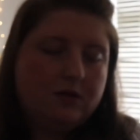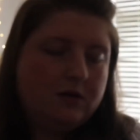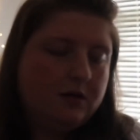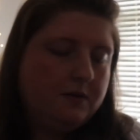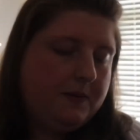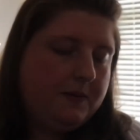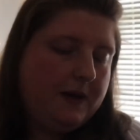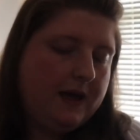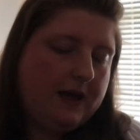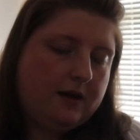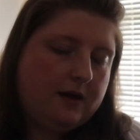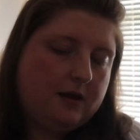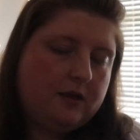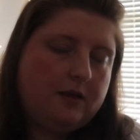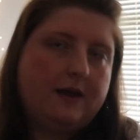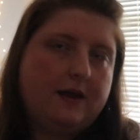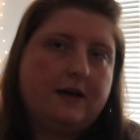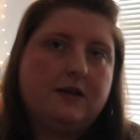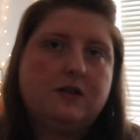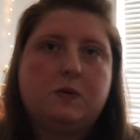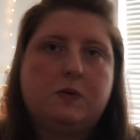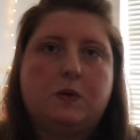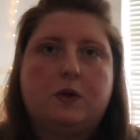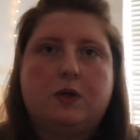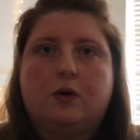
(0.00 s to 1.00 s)
to pick
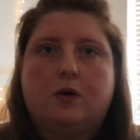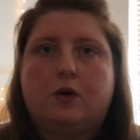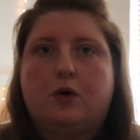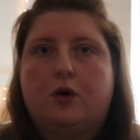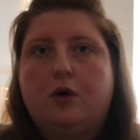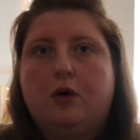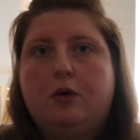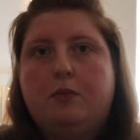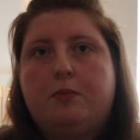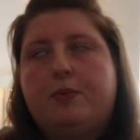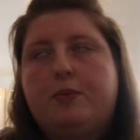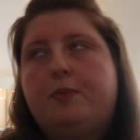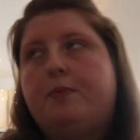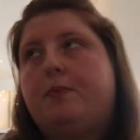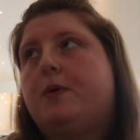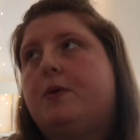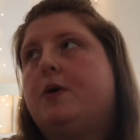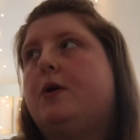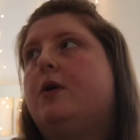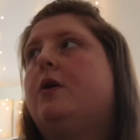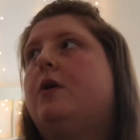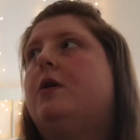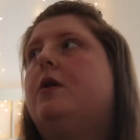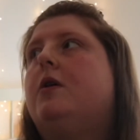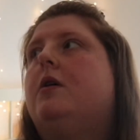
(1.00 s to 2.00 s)
this one up,
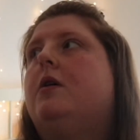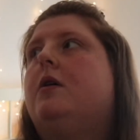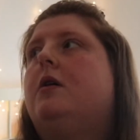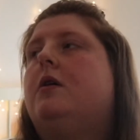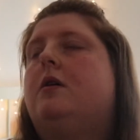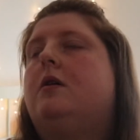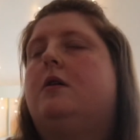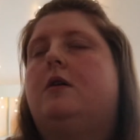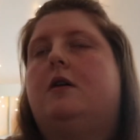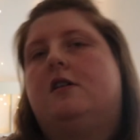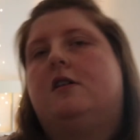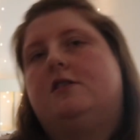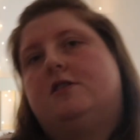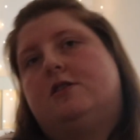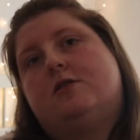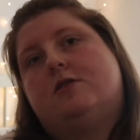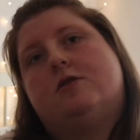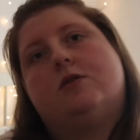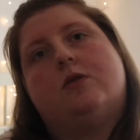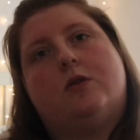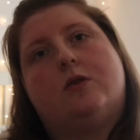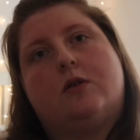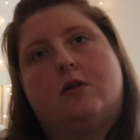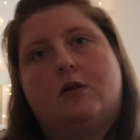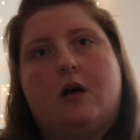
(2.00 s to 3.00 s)
but I just
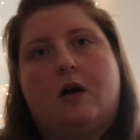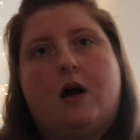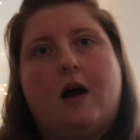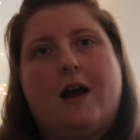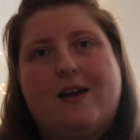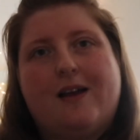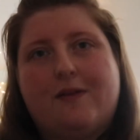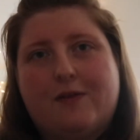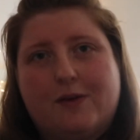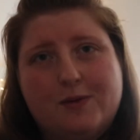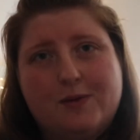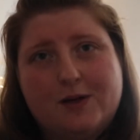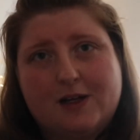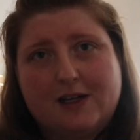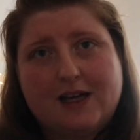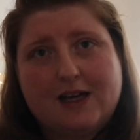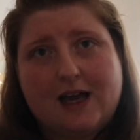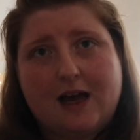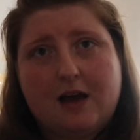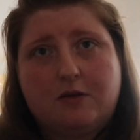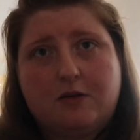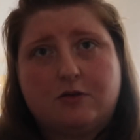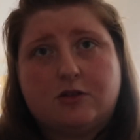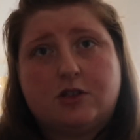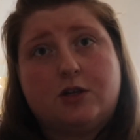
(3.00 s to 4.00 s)
thought if I'm going to
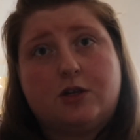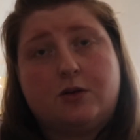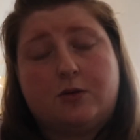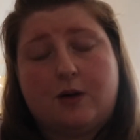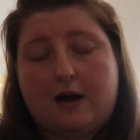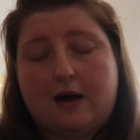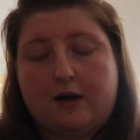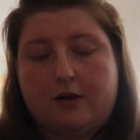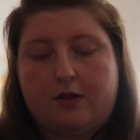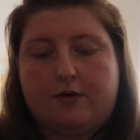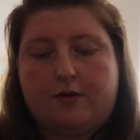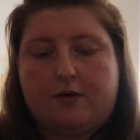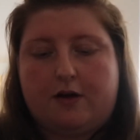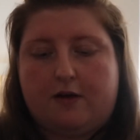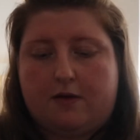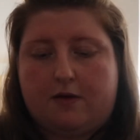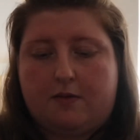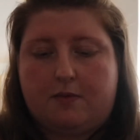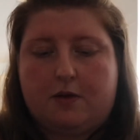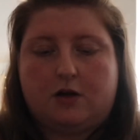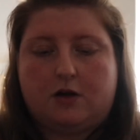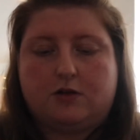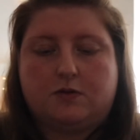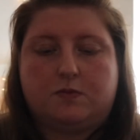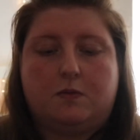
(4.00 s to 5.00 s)
get 2 out of 3 of
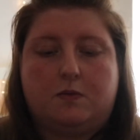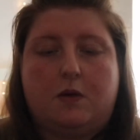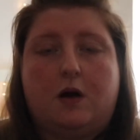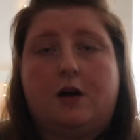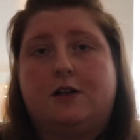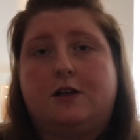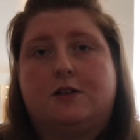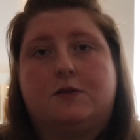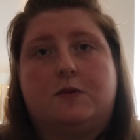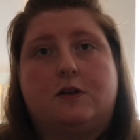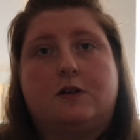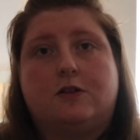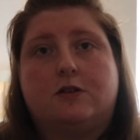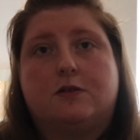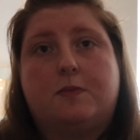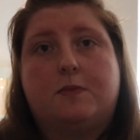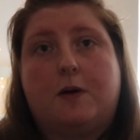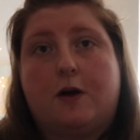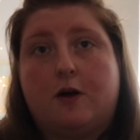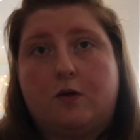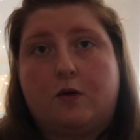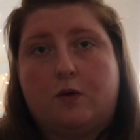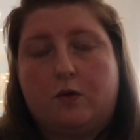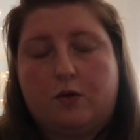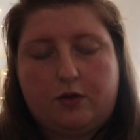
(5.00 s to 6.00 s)
them, I might as well just
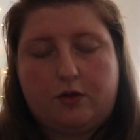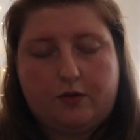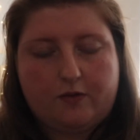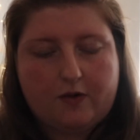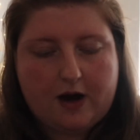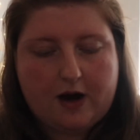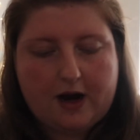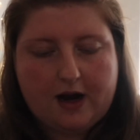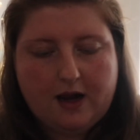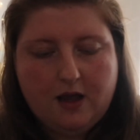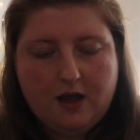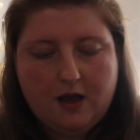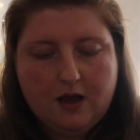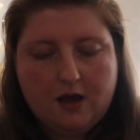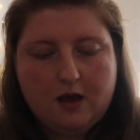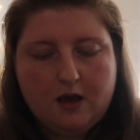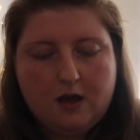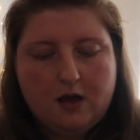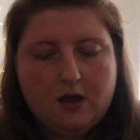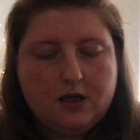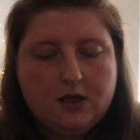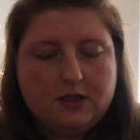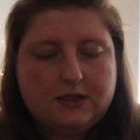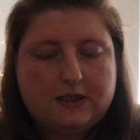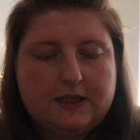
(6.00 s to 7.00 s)
buy all 3.
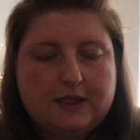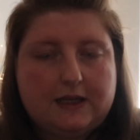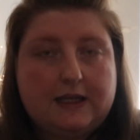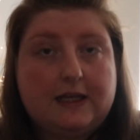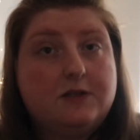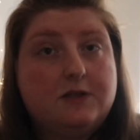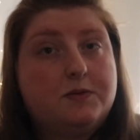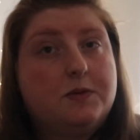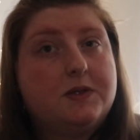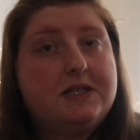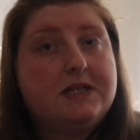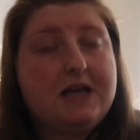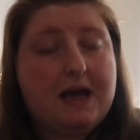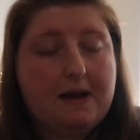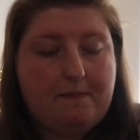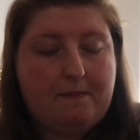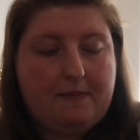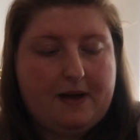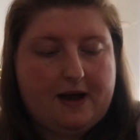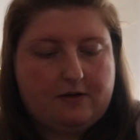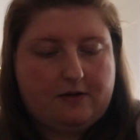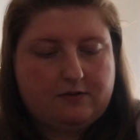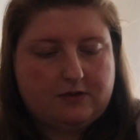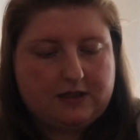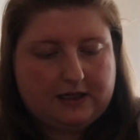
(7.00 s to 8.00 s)
So these were
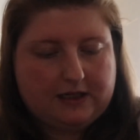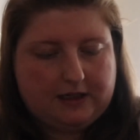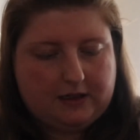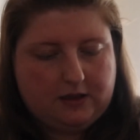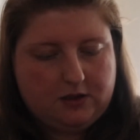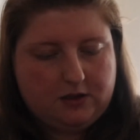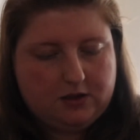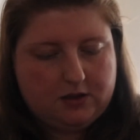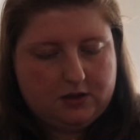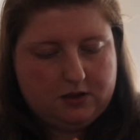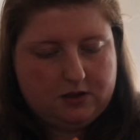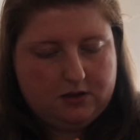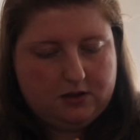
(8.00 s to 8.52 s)
£10 each.